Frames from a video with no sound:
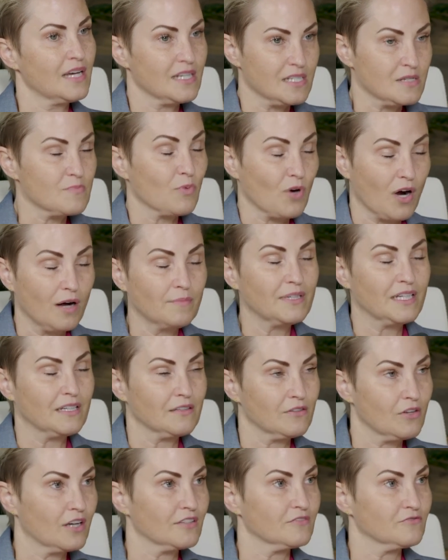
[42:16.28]
brought me a
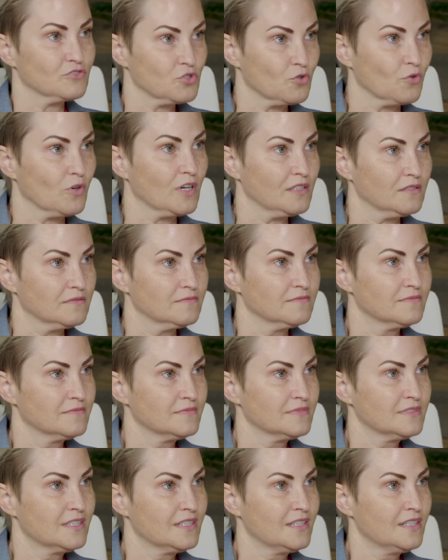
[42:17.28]
lot of joy,
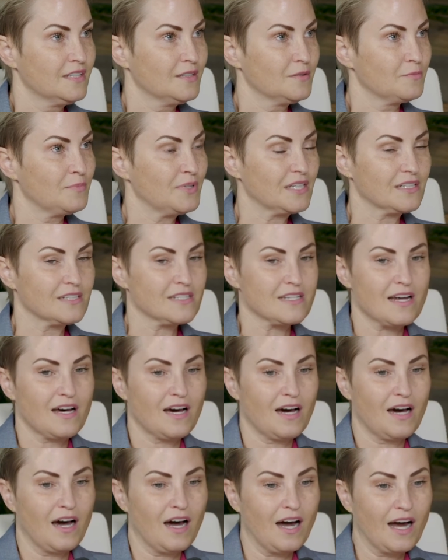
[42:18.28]
because
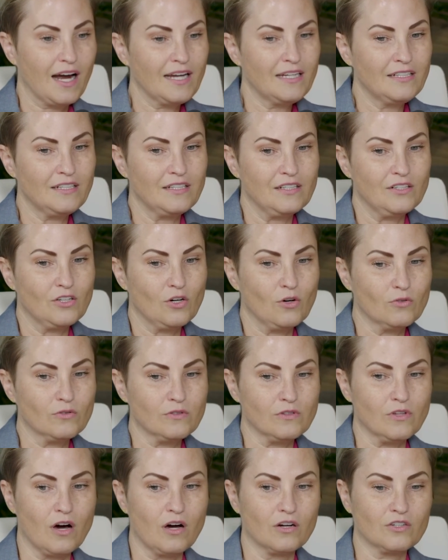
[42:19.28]
I no
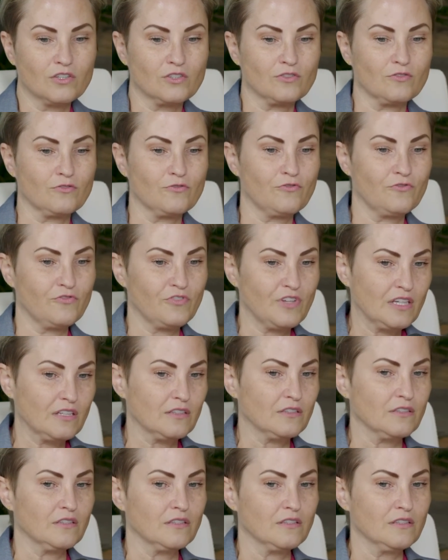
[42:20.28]
longer
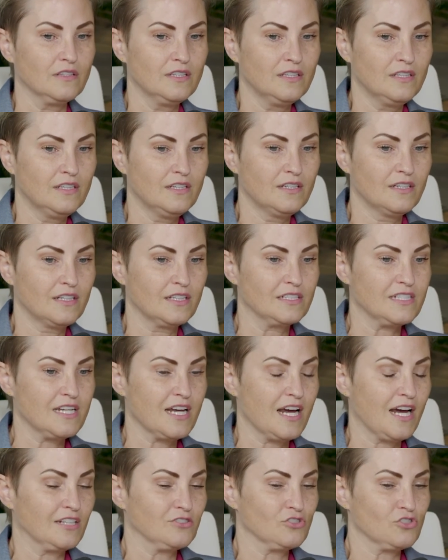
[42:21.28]
feel
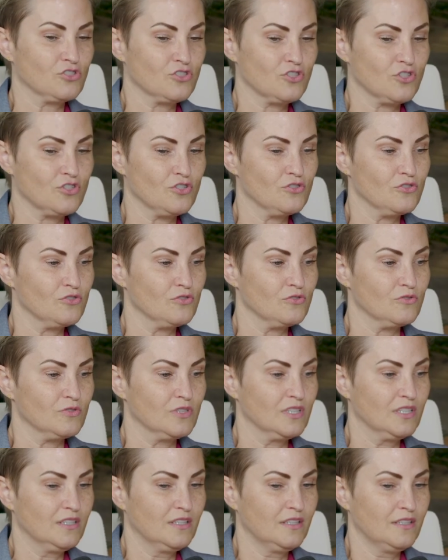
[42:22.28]
attached to,
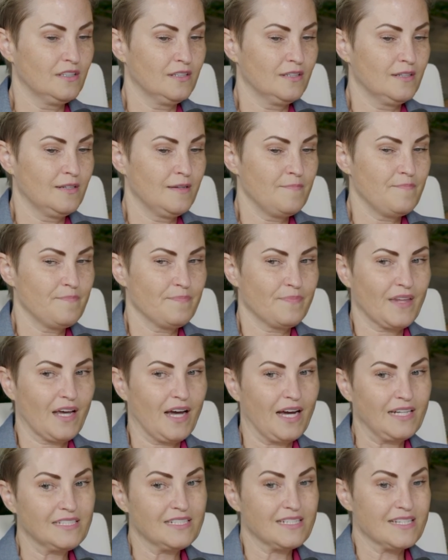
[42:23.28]

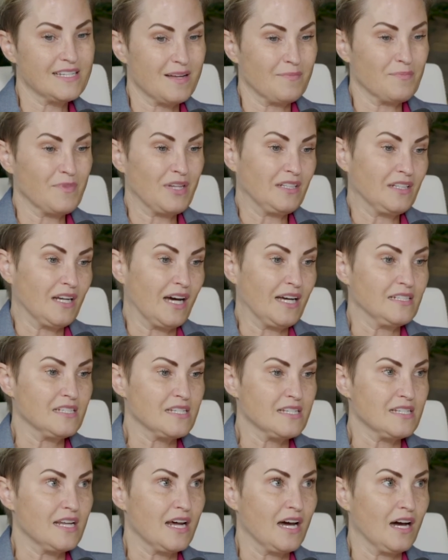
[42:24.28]
I did something
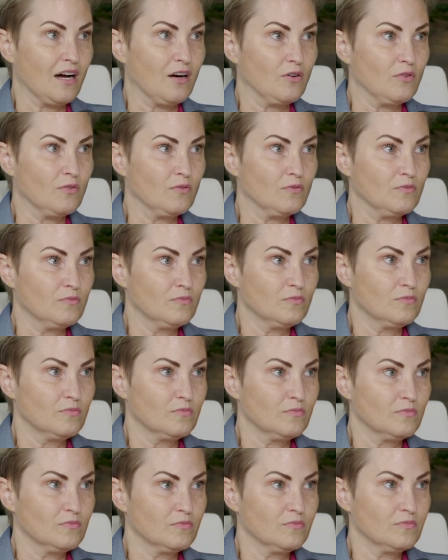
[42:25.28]
nice, now
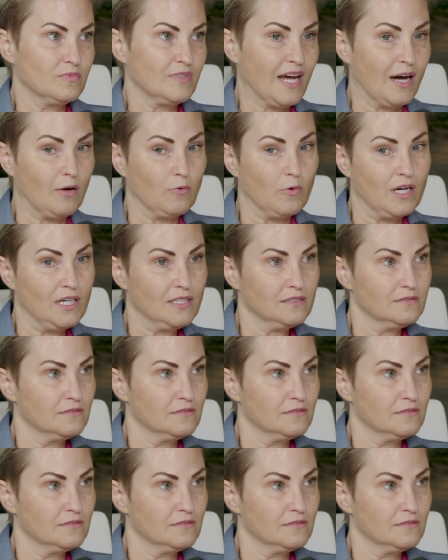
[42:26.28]
what?